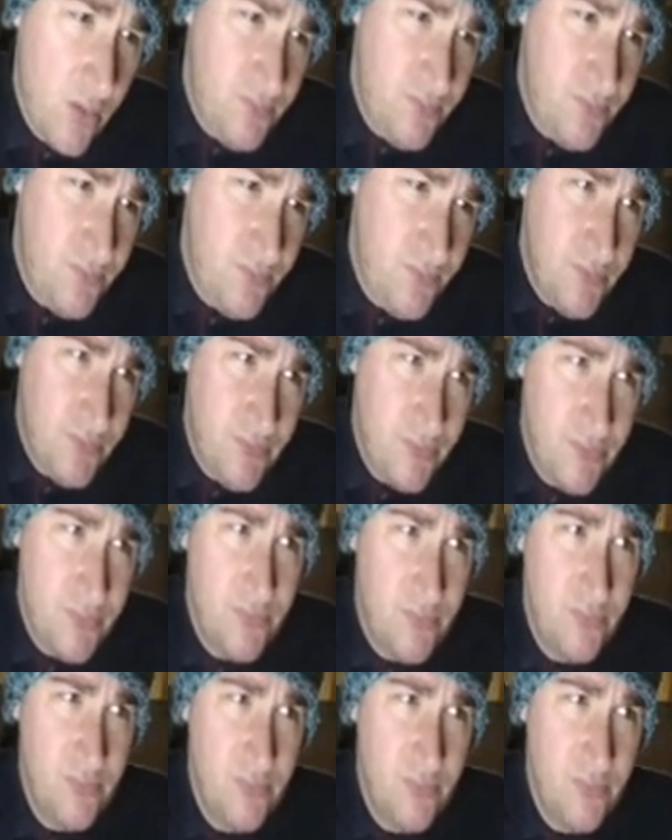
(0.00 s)

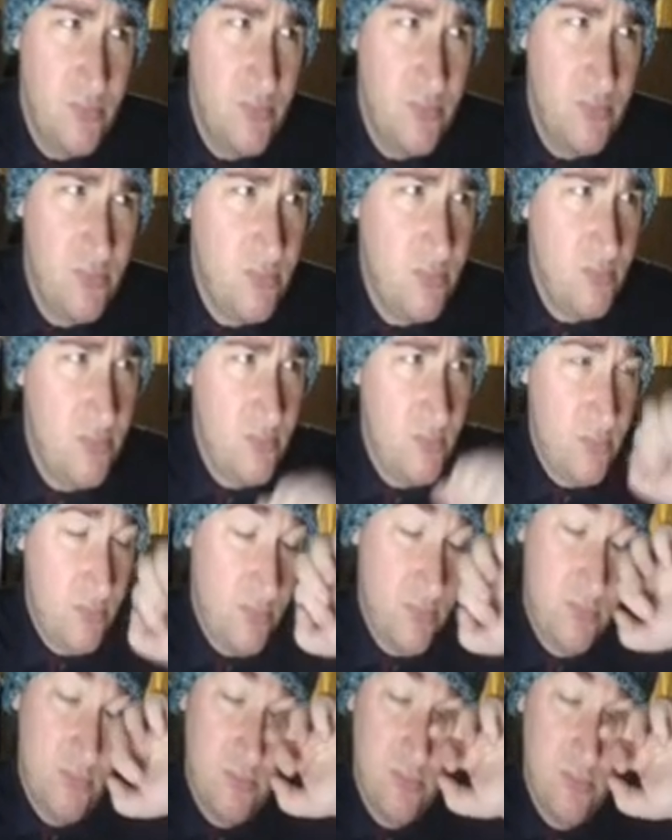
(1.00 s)

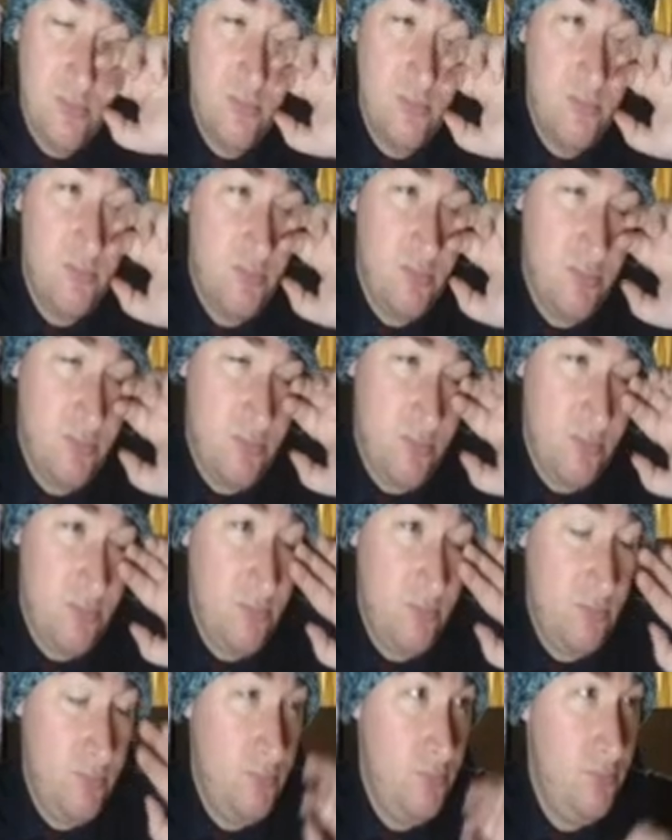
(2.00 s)

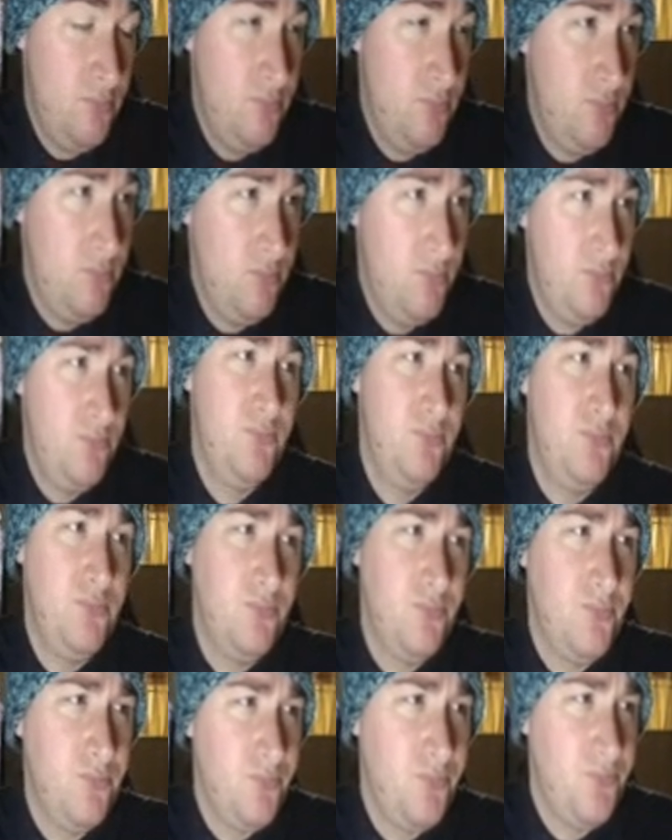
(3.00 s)

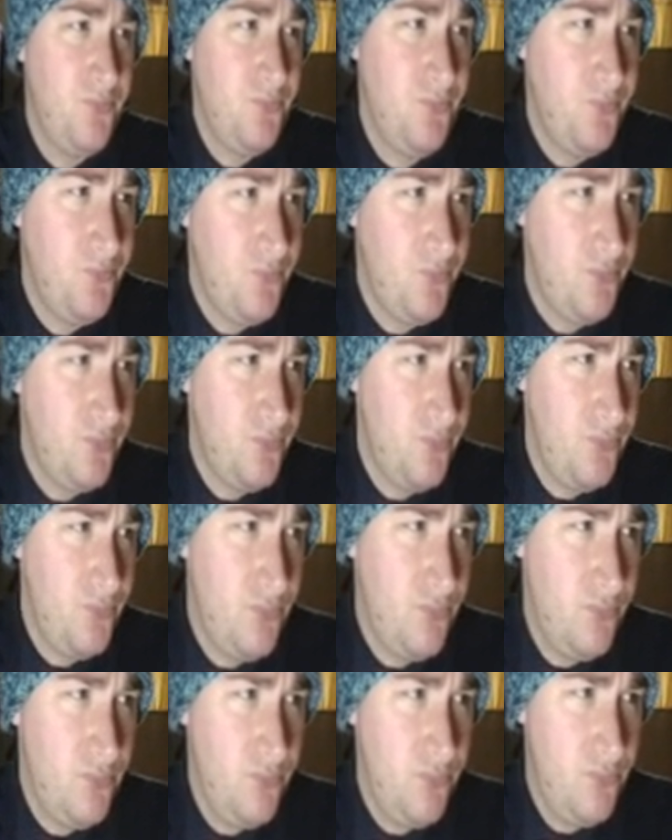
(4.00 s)

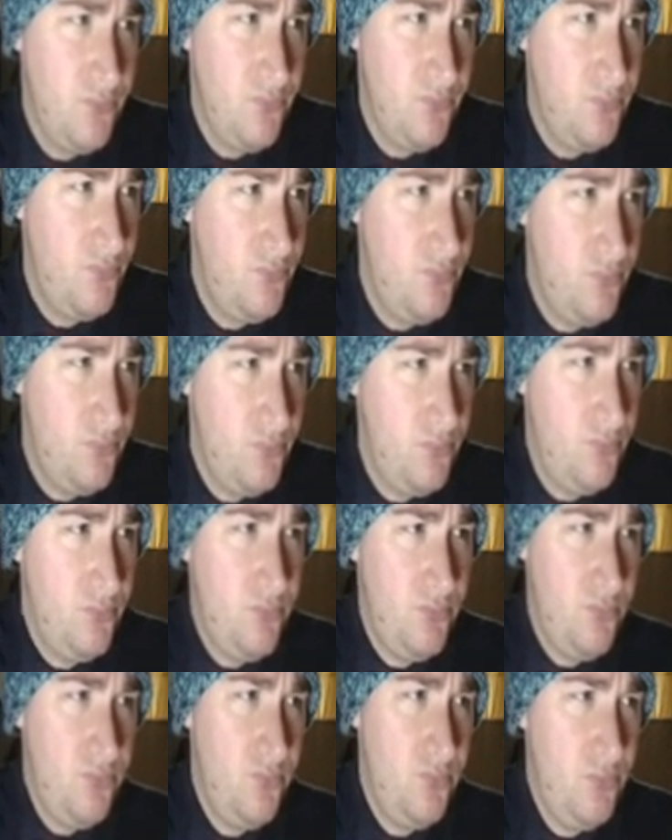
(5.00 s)

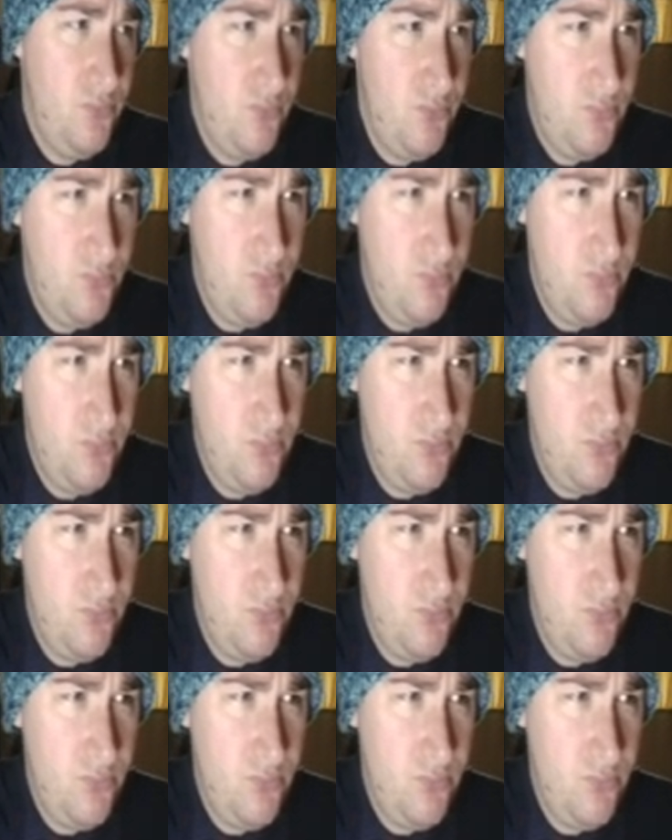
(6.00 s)
[no speech]